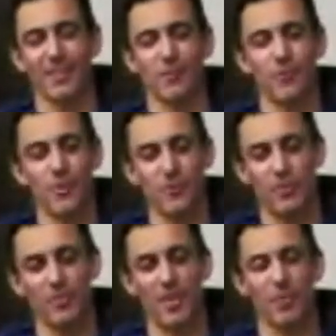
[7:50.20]
We
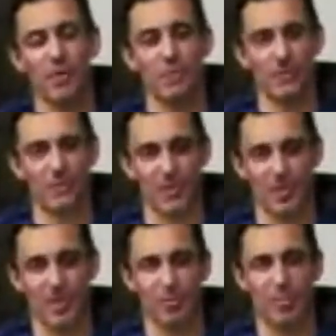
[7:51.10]
usually tell people that
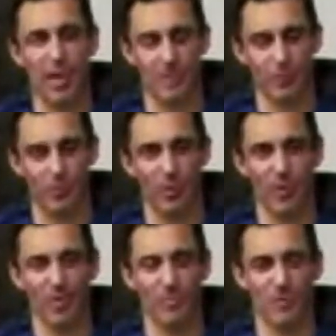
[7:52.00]
they're going to be back to
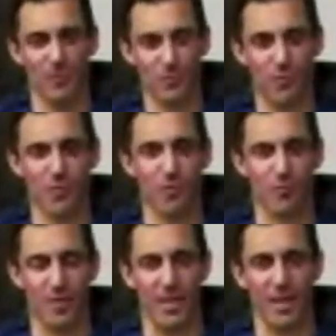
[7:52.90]
work within 2 or
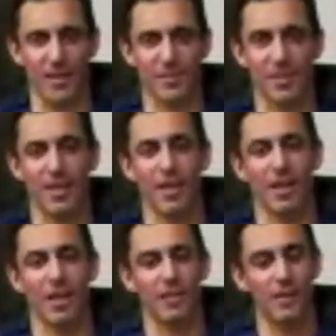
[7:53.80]
3 days,
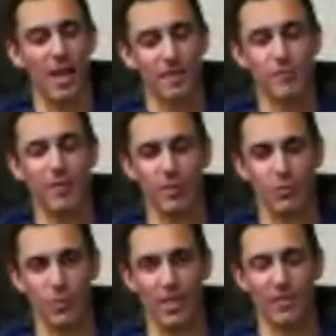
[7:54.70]
and after about a
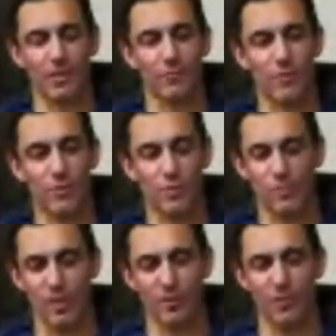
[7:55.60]
week, they're
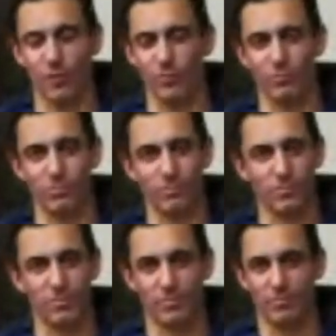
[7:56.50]
resuming,
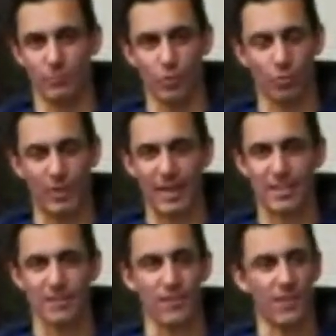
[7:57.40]
normal
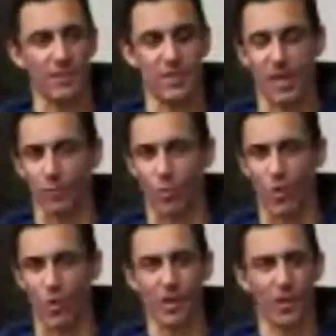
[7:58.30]
activities like
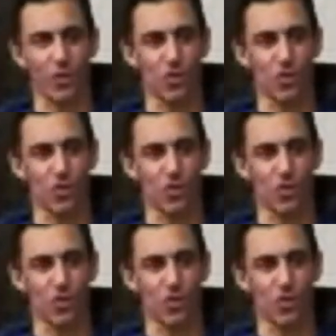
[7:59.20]
walking,